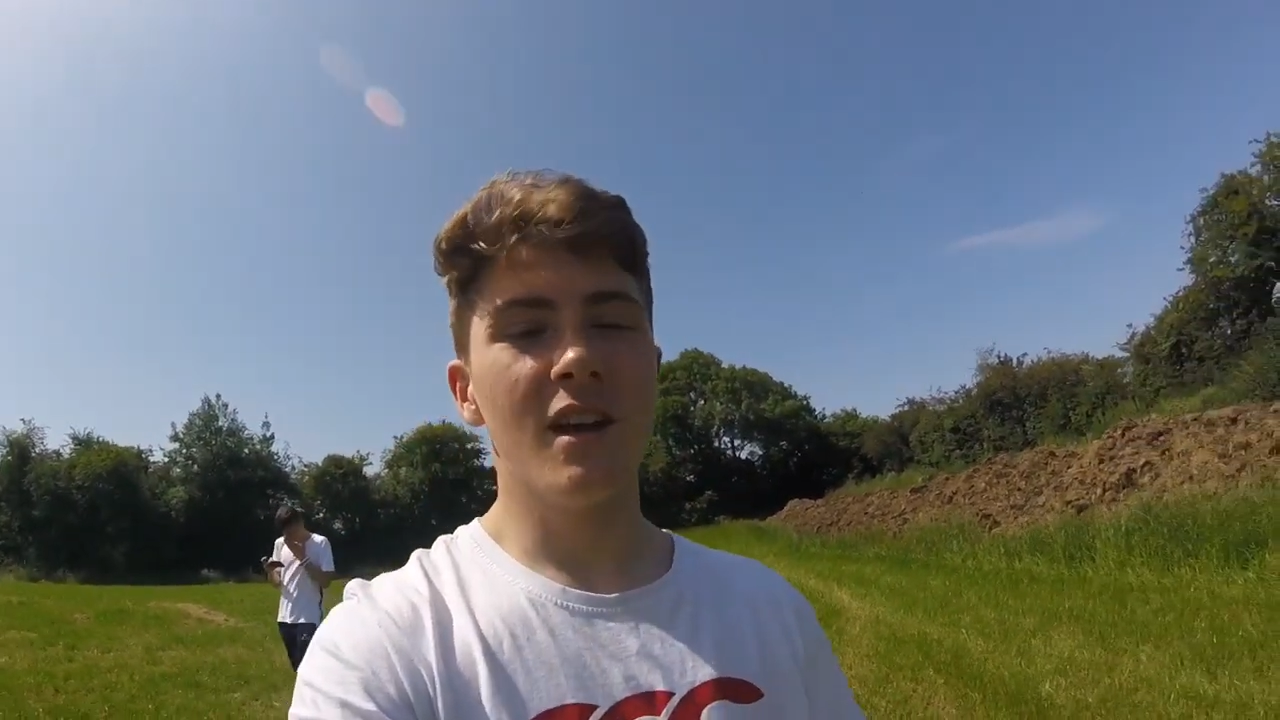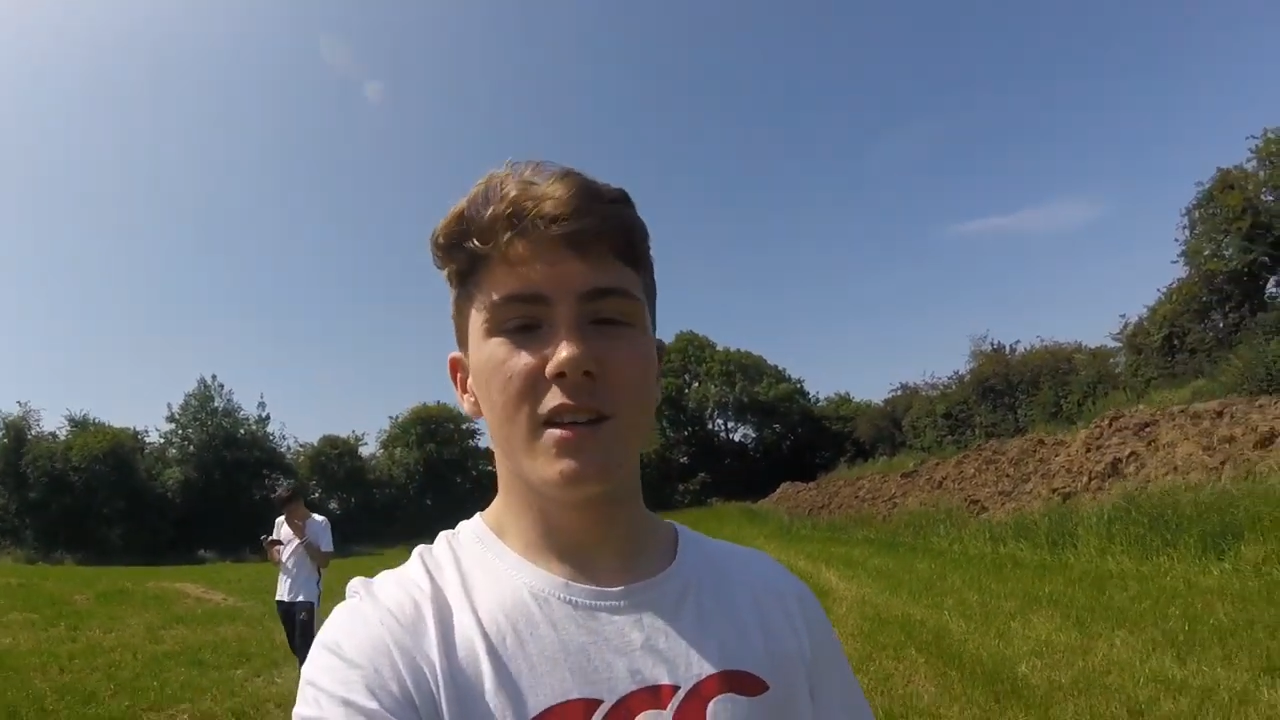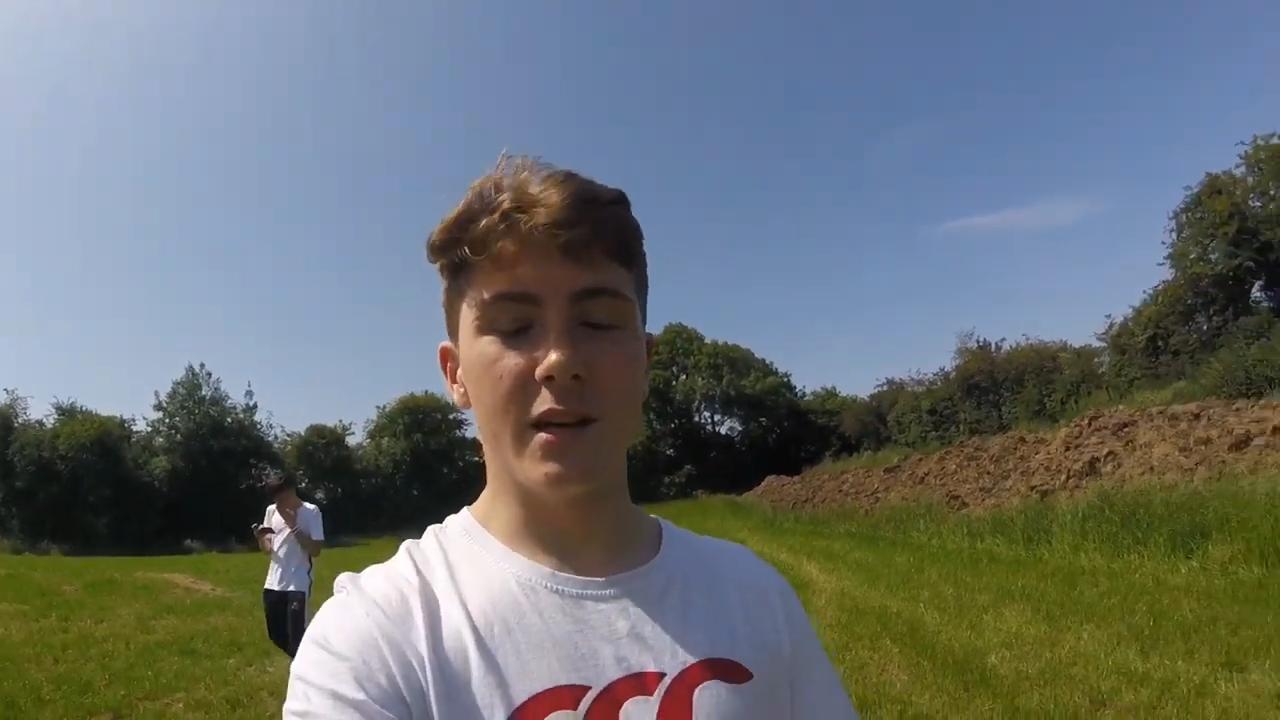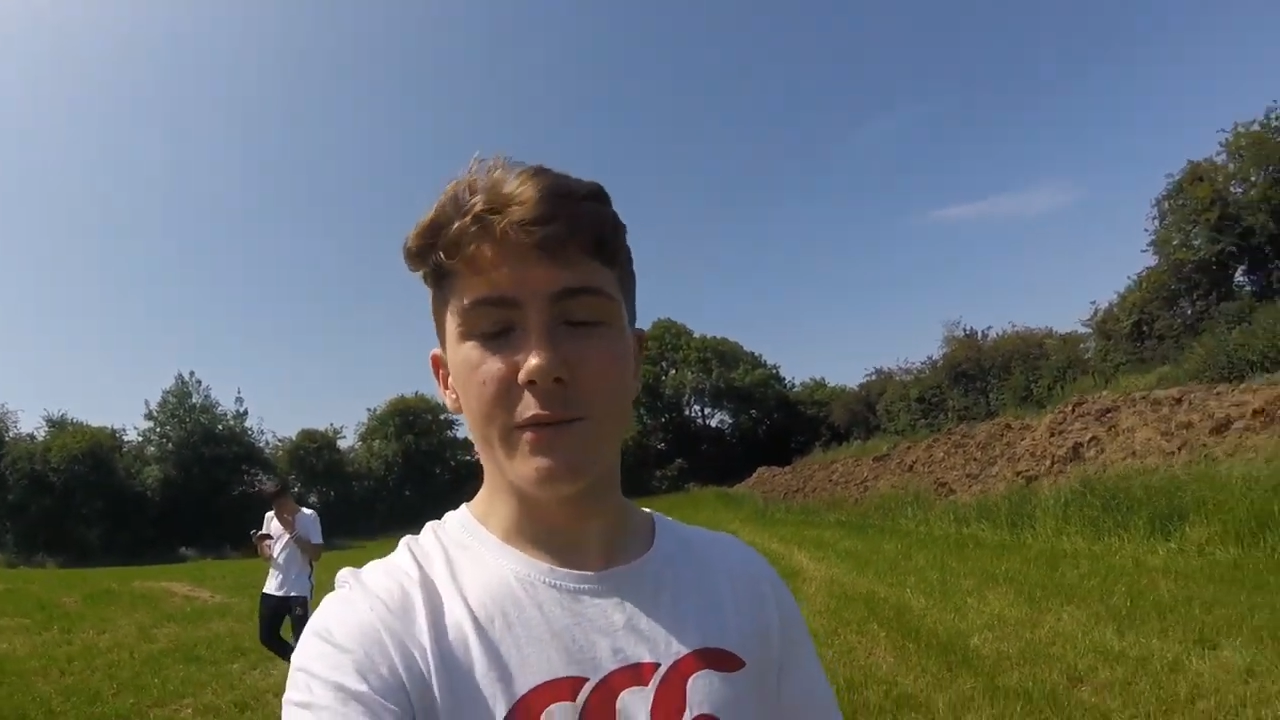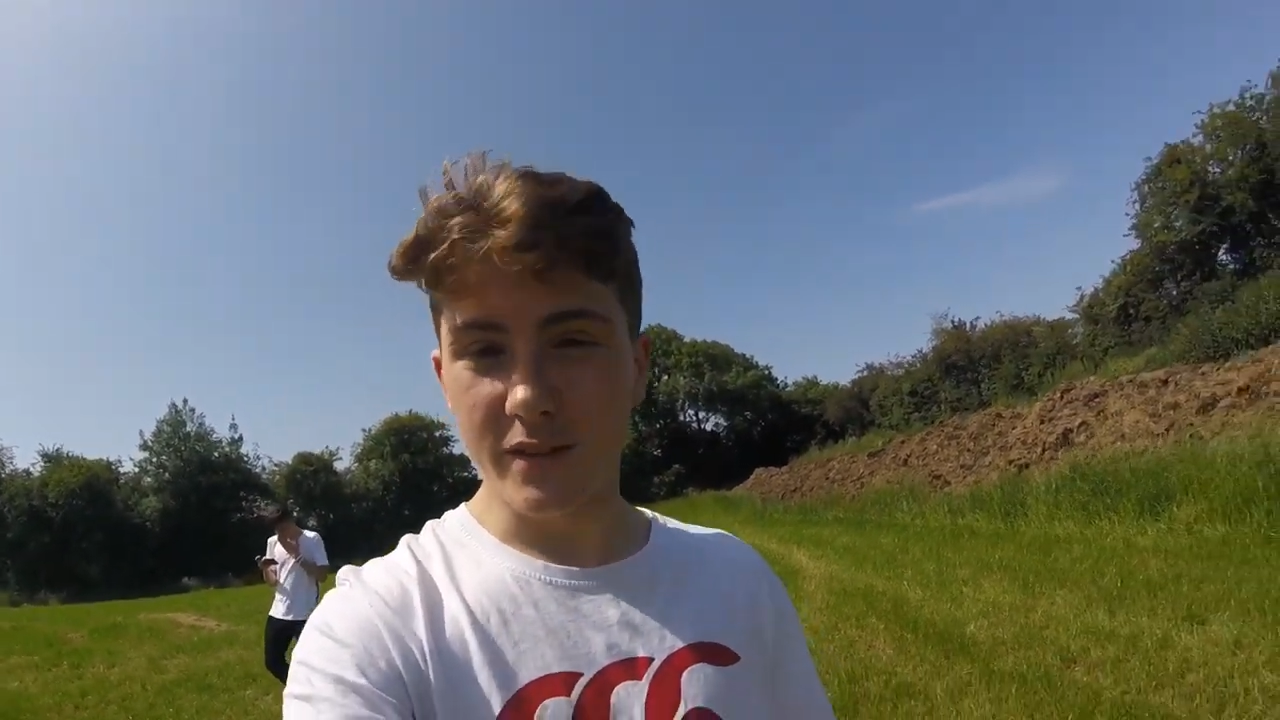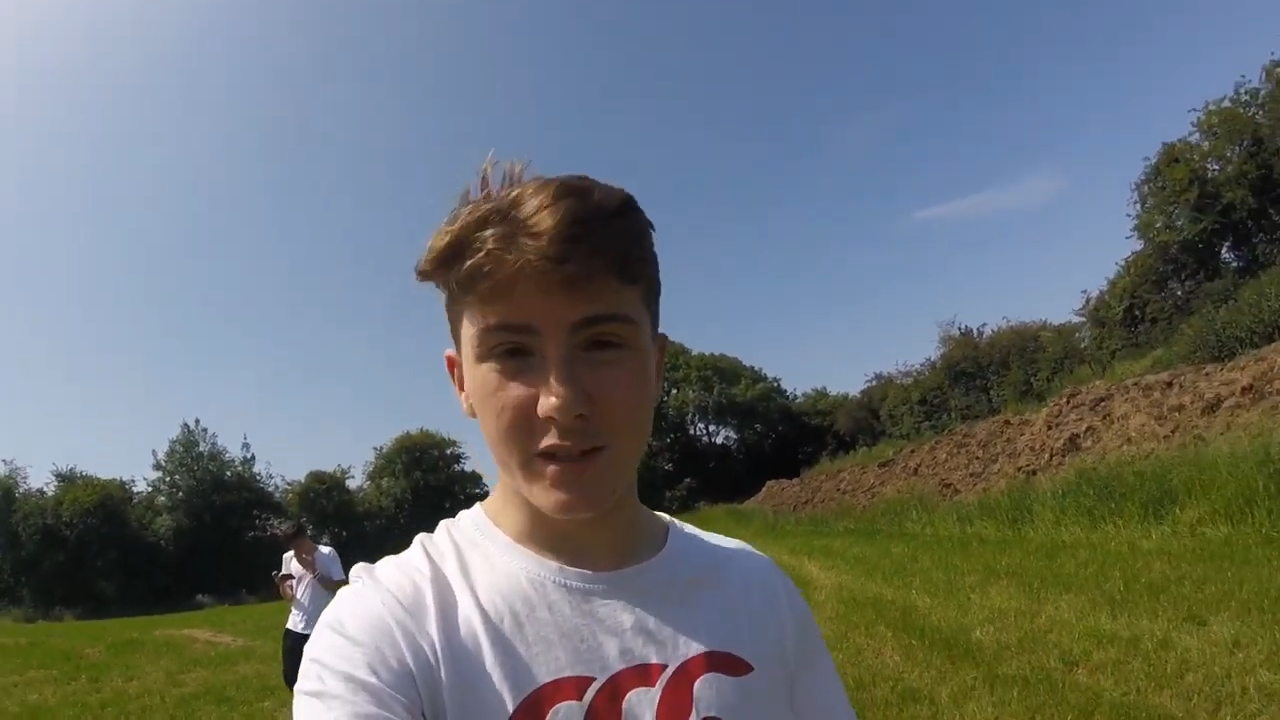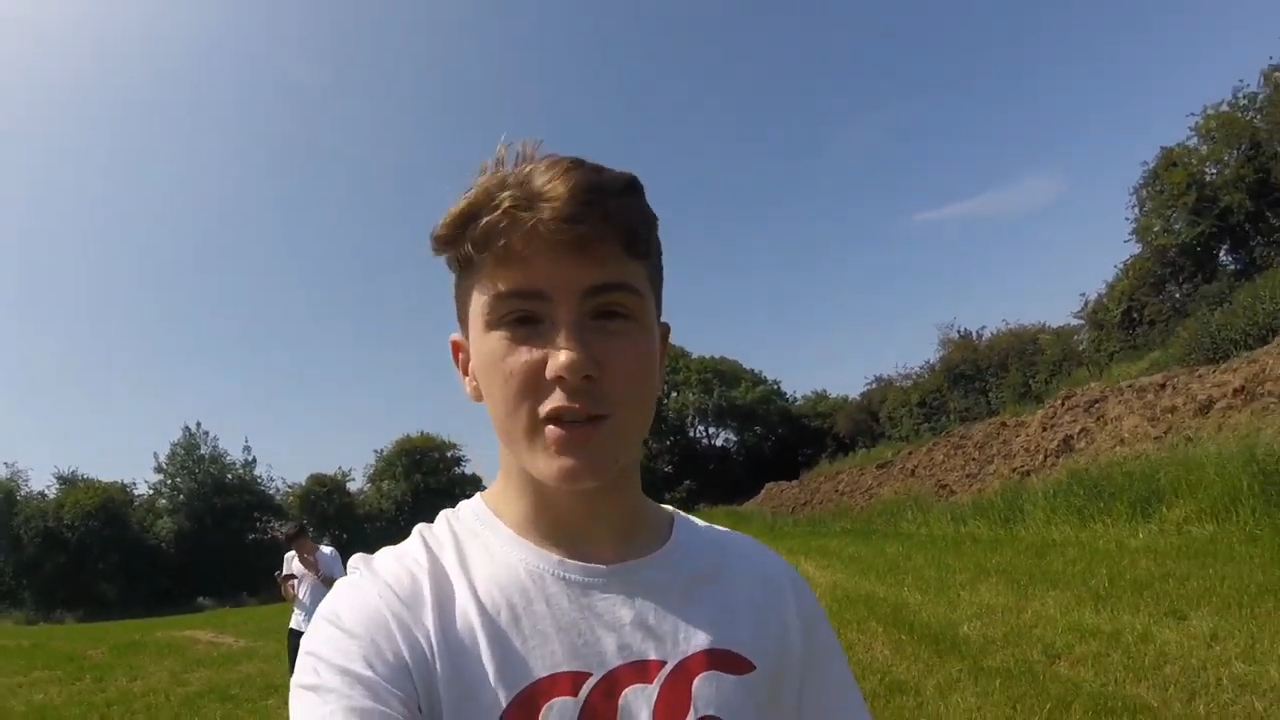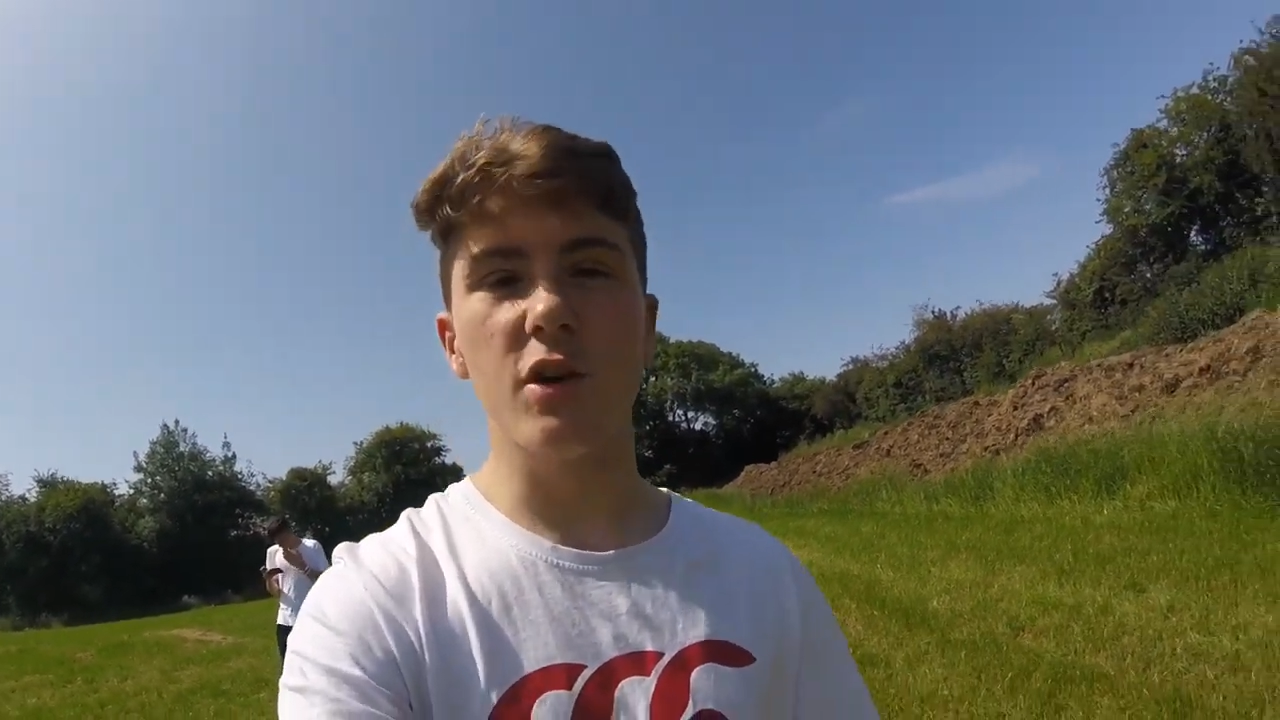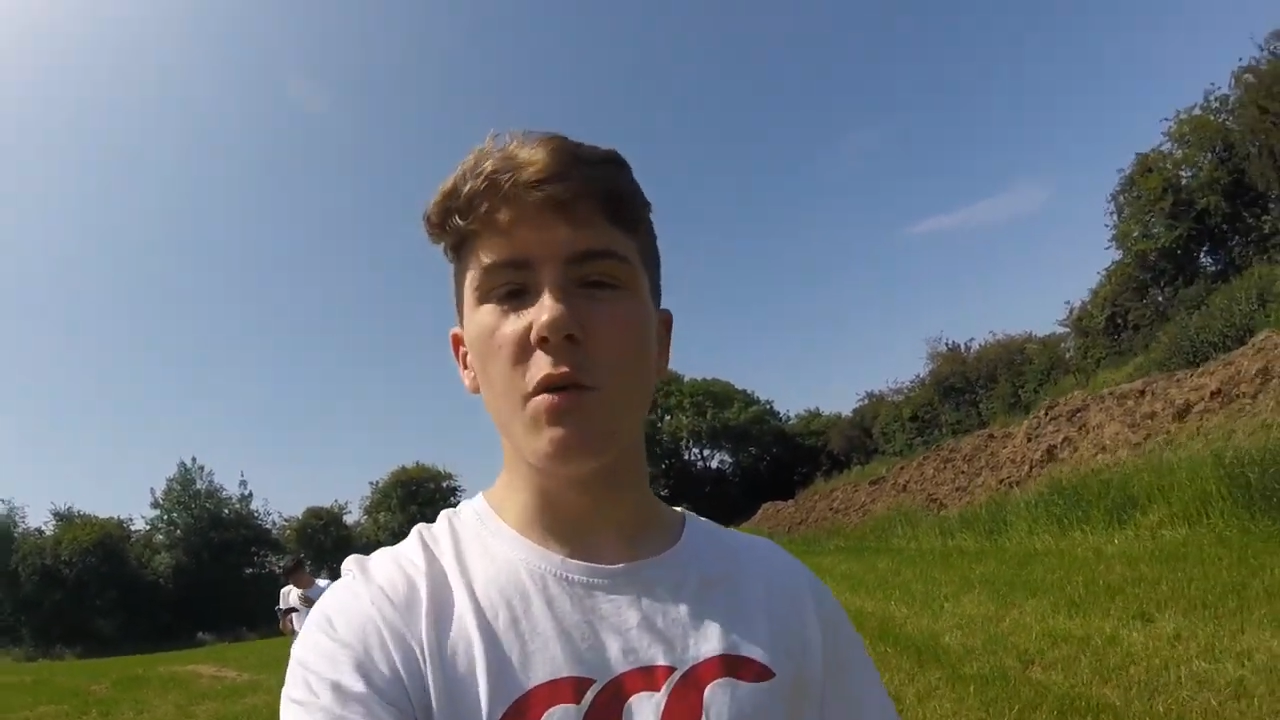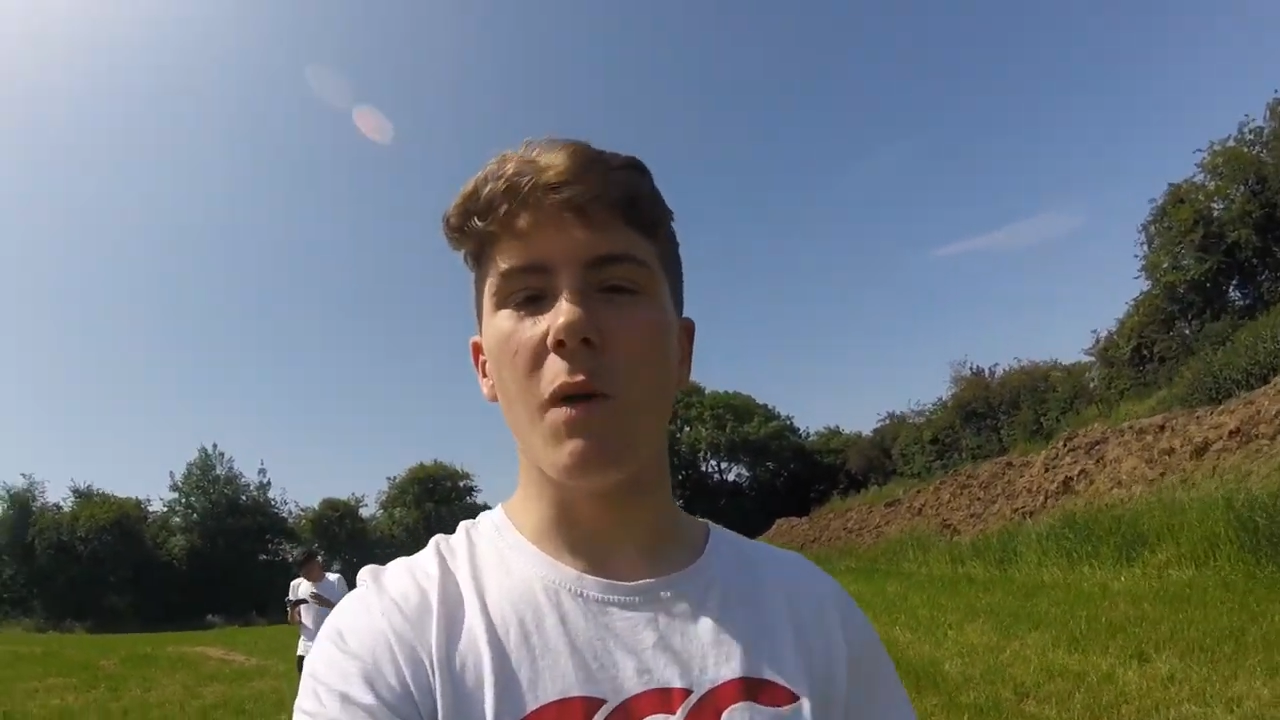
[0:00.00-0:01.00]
something to do